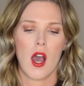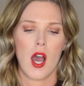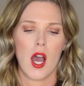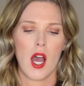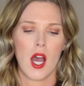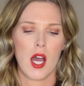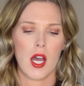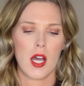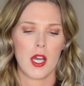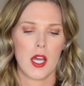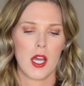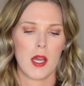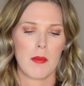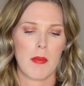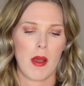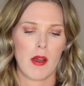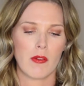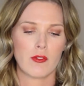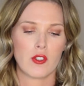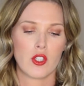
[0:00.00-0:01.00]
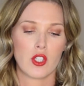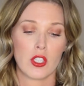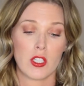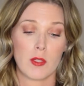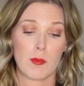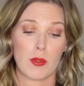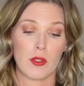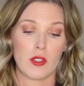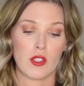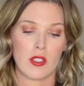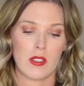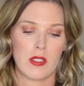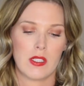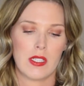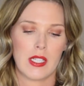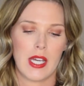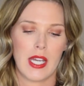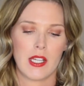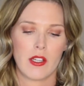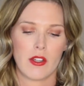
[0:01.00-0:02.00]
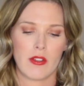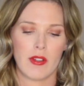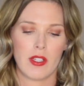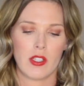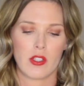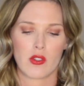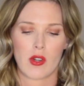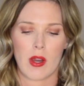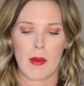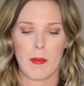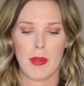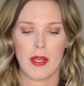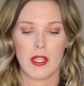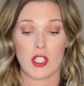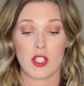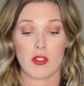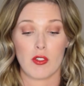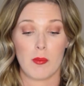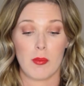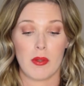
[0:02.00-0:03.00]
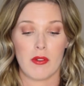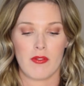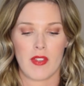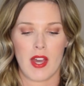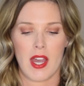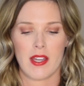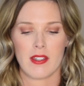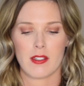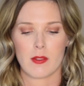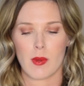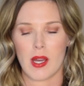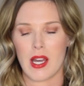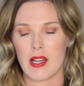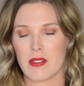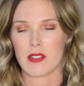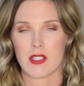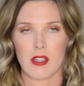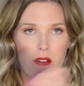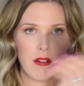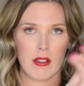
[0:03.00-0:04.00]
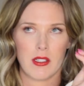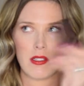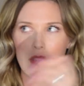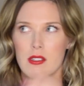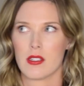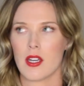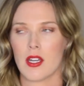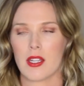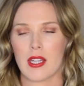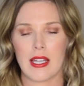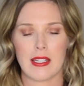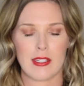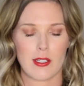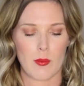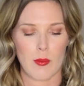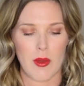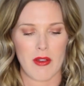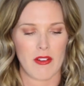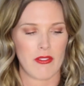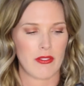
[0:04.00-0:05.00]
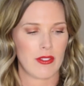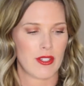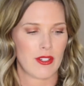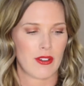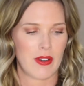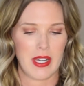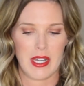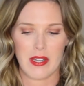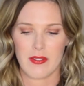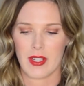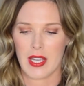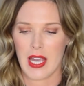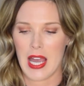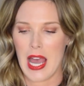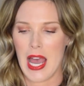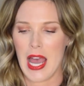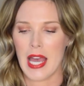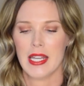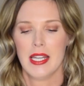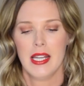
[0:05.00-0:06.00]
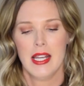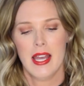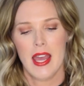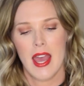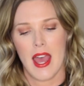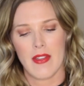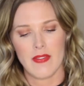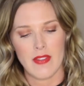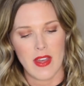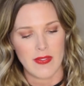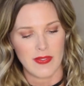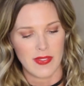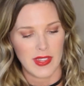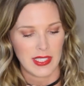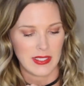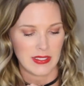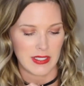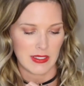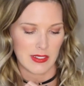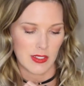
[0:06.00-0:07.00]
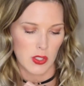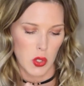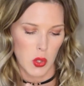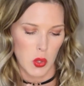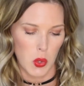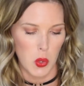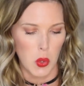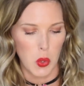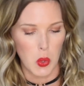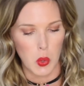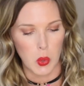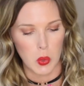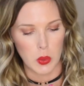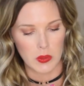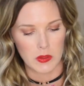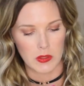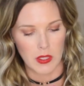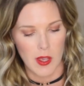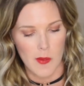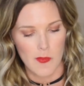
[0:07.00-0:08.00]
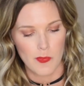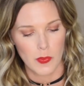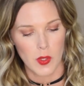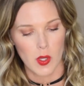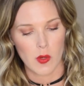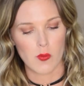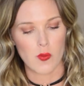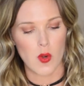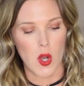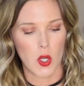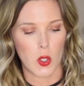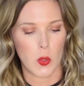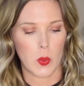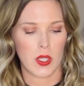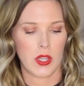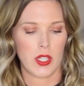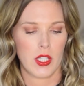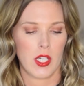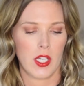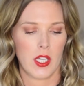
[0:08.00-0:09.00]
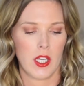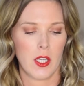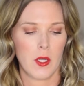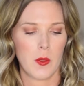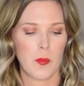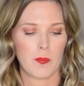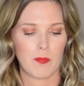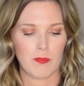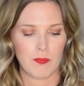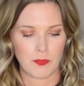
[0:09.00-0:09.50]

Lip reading: I've just put just today another Instagram picture up of that as well, so I'll insert that somewhere on the screen if I can. And then this is called Rock With You.